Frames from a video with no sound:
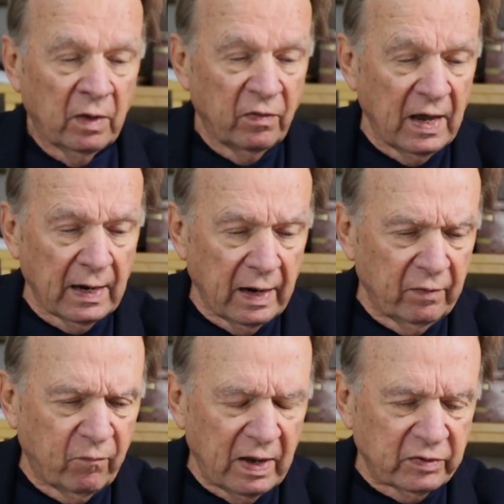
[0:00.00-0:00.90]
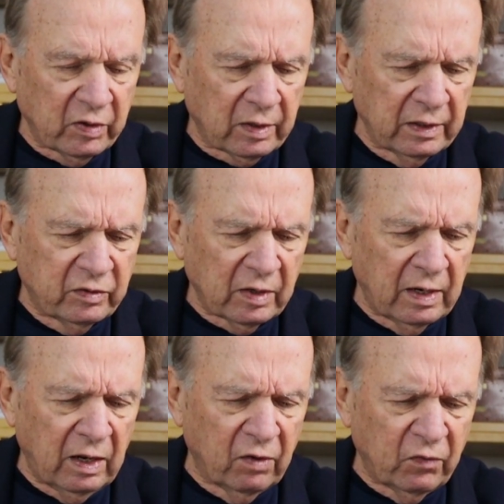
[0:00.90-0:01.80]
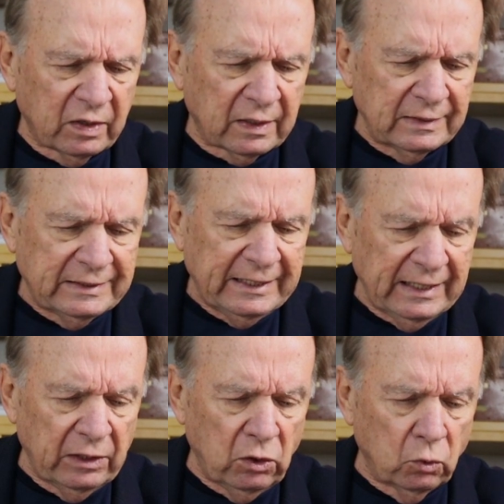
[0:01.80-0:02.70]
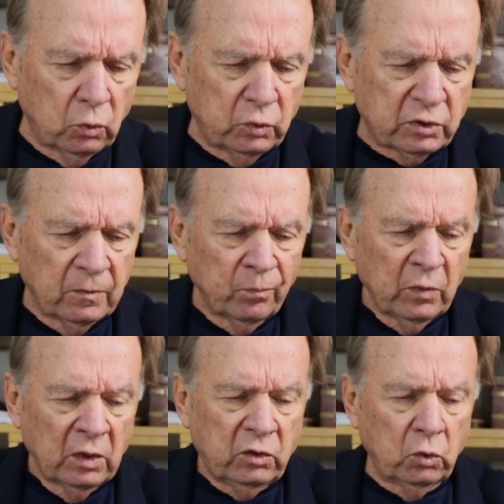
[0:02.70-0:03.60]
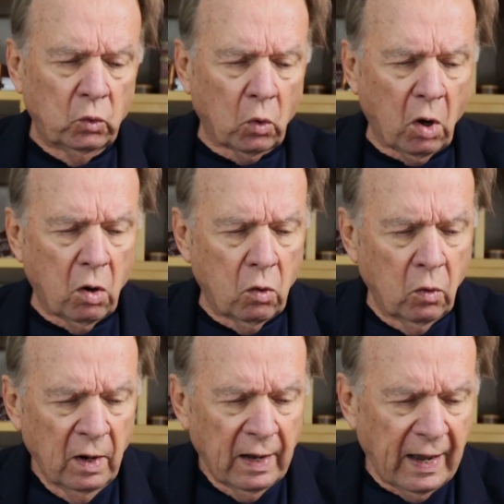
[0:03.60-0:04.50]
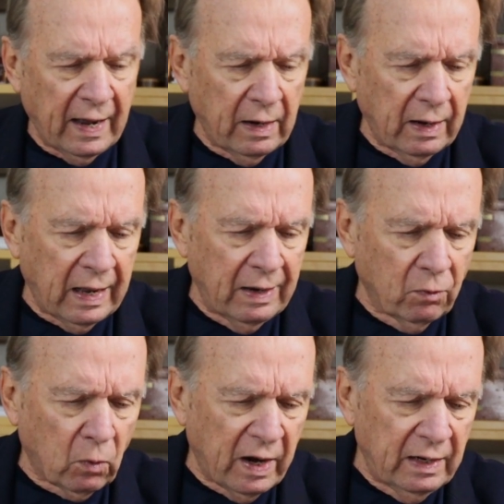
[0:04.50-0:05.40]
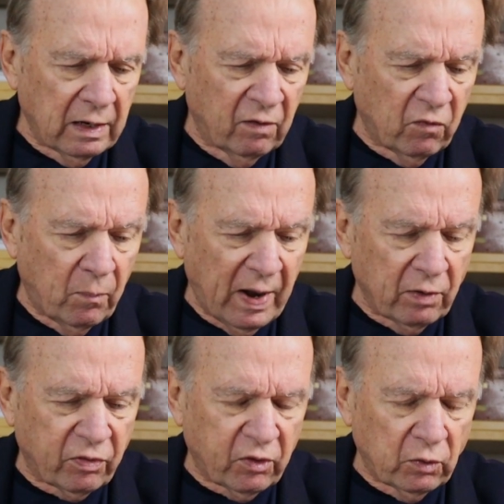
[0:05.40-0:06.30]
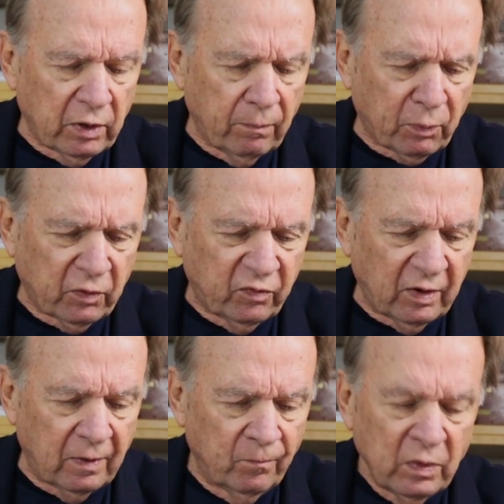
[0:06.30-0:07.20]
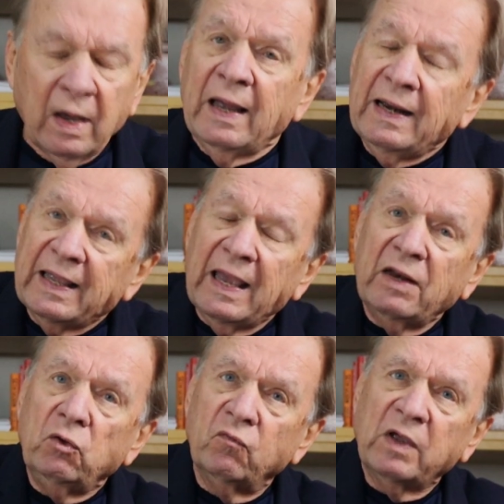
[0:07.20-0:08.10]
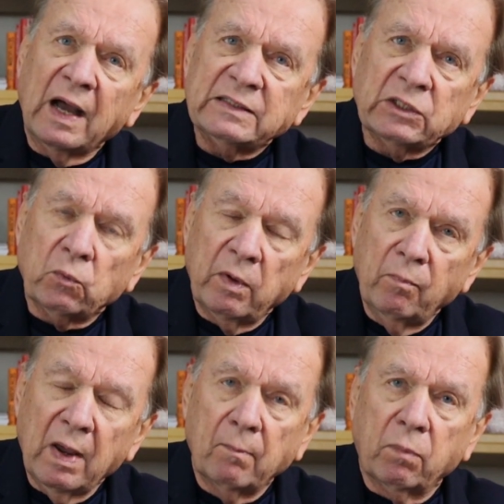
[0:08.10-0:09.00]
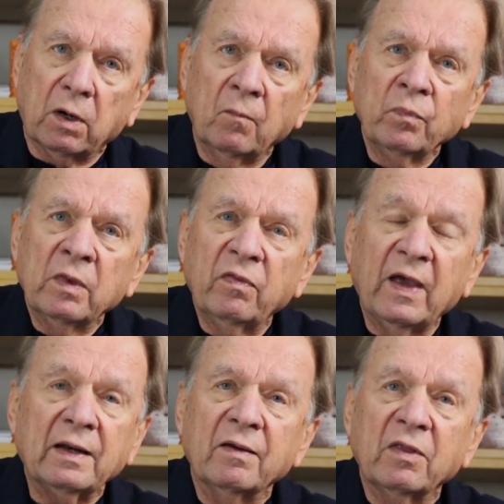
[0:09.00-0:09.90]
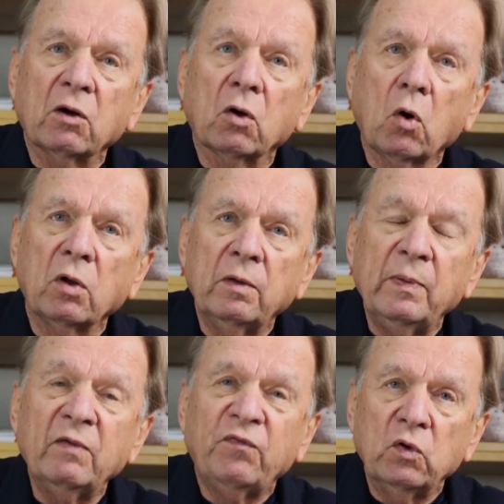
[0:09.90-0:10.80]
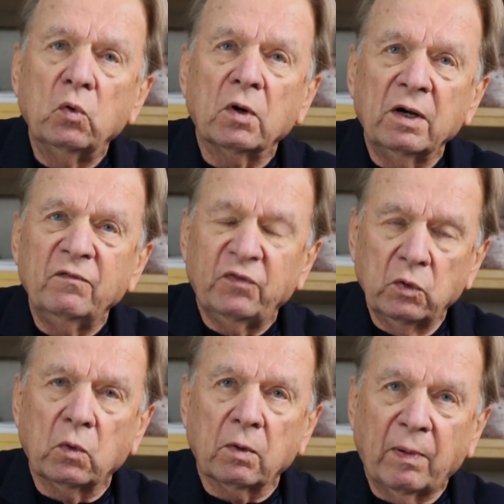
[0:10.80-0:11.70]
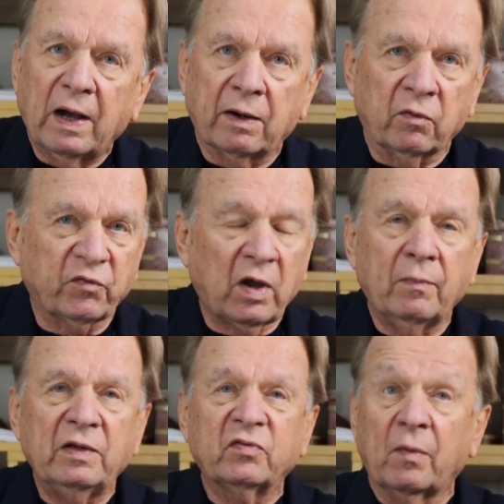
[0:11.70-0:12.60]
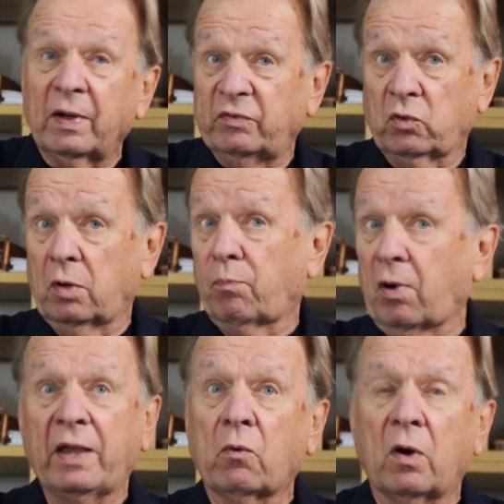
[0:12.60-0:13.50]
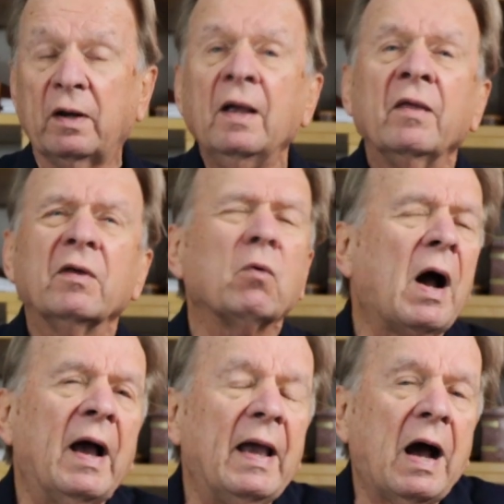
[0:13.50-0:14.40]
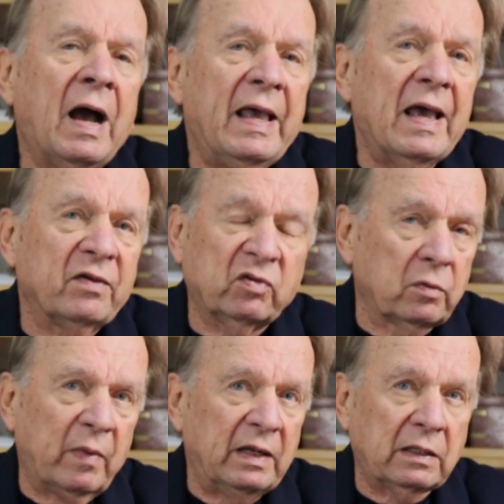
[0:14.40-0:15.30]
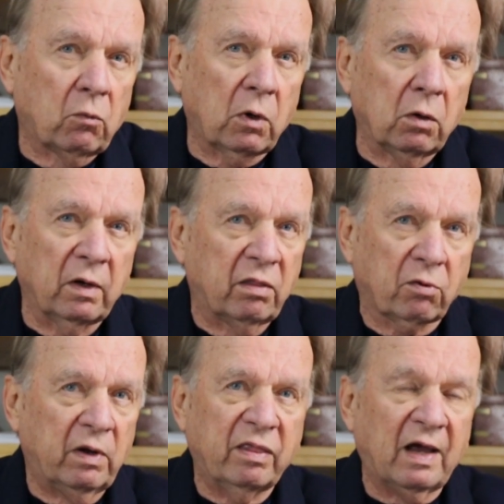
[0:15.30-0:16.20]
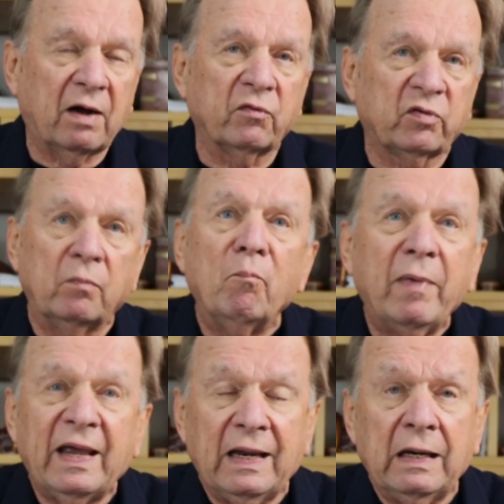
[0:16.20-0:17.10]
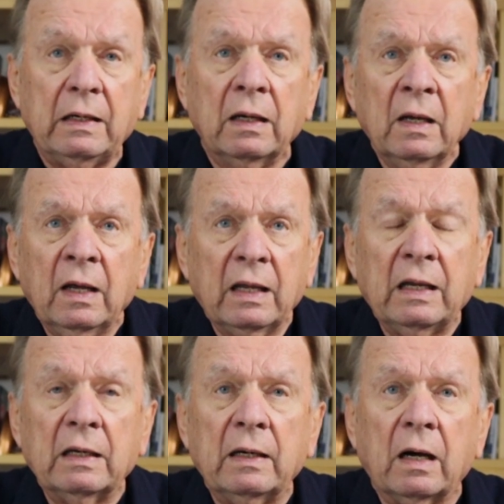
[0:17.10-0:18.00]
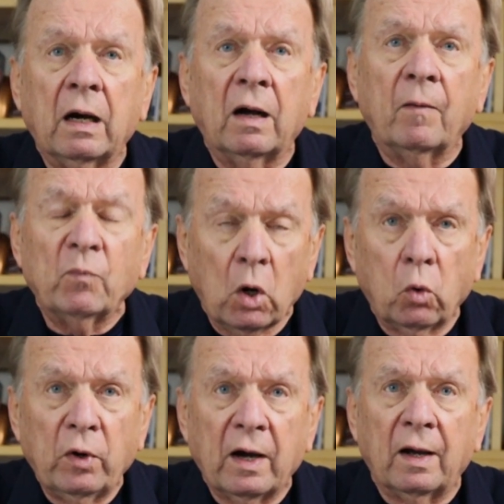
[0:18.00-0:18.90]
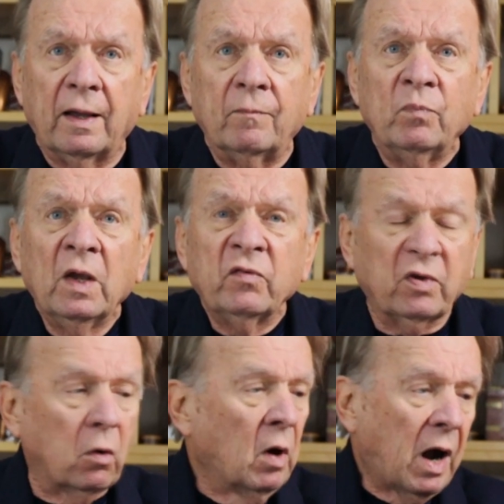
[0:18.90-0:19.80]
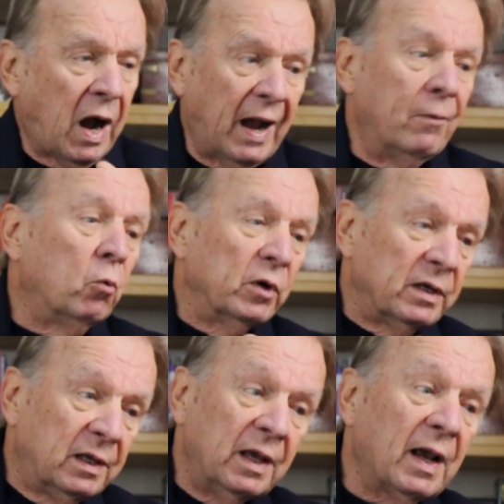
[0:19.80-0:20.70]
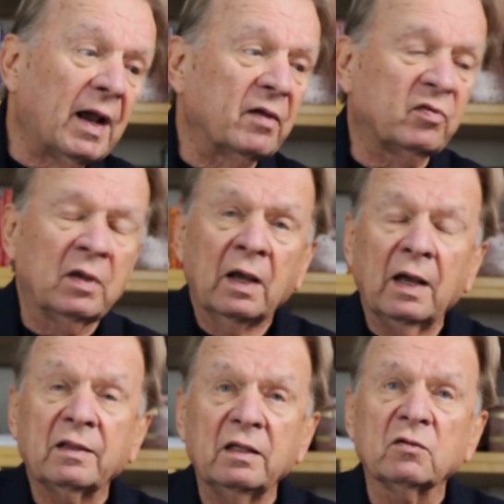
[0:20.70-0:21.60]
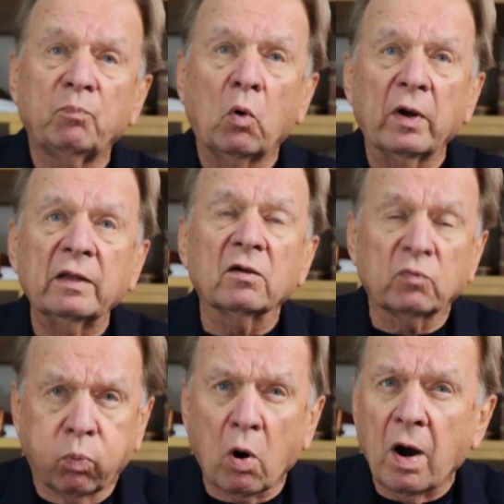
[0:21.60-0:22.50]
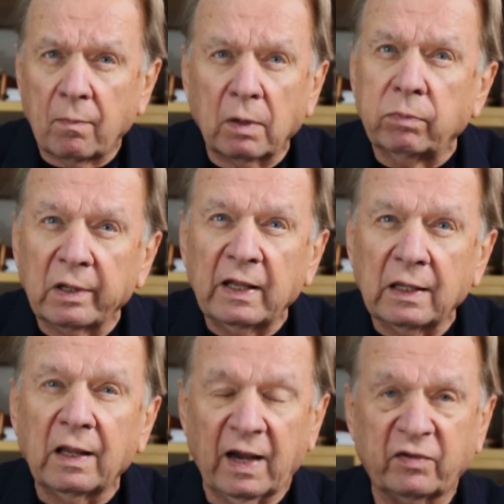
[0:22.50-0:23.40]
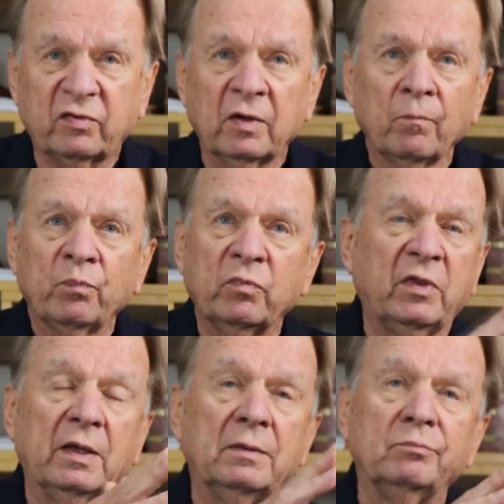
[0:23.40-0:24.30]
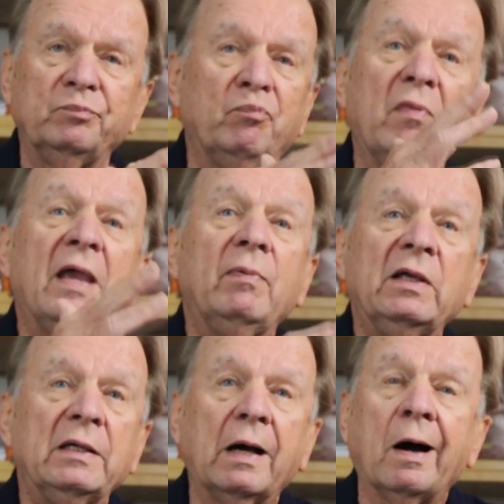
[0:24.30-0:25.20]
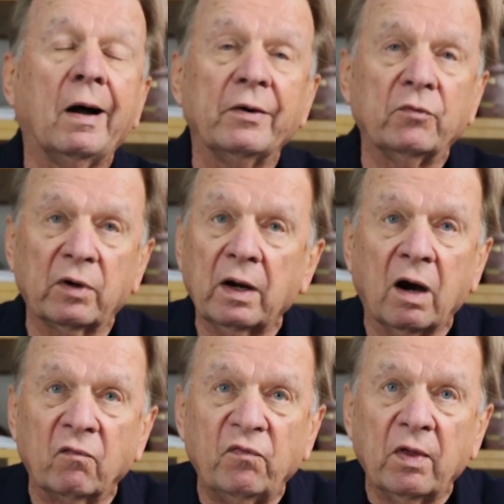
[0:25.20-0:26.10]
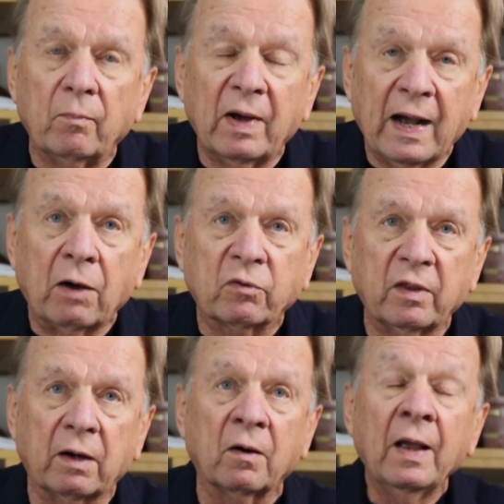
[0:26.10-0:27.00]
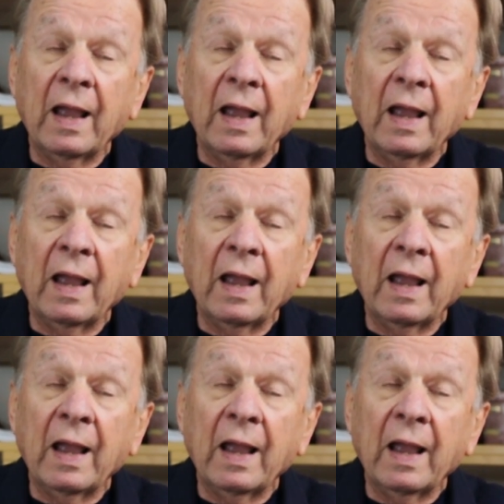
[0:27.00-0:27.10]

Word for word: Then I basically said if it continues to grow at a, a rate of about 30%, and again, you've got to remember that there are going to be fewer and fewer bottles. I mean, somebody's going to break one. There, I, I estimate there were only 3,000 made in um, 09. So I would guess at this point there's probably less than maybe maybe 100 of them out there.